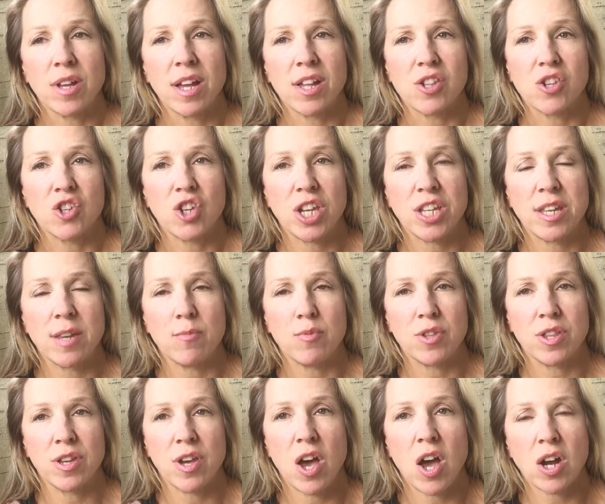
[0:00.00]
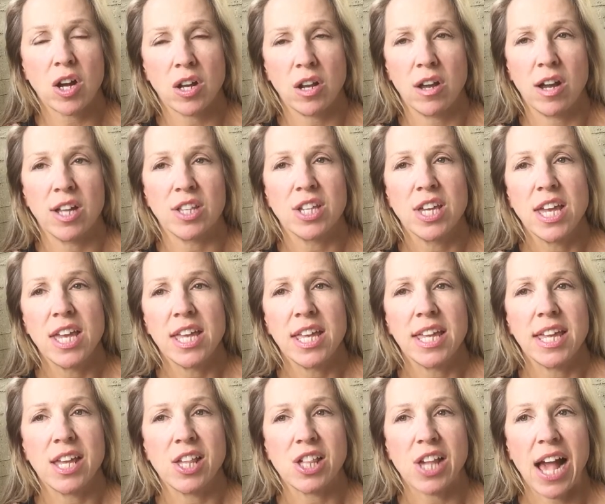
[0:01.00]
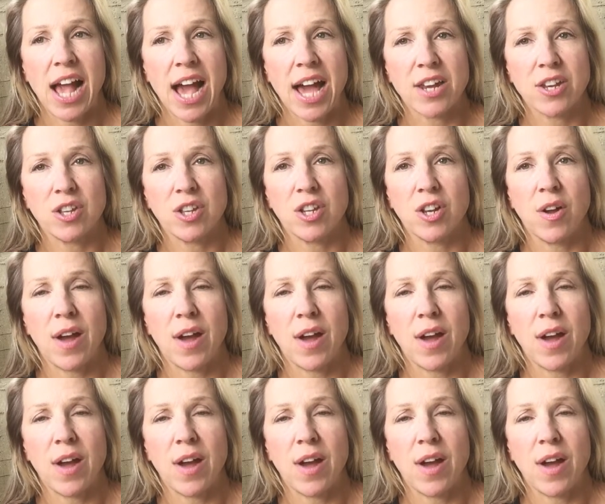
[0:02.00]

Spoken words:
as she did with her client, is add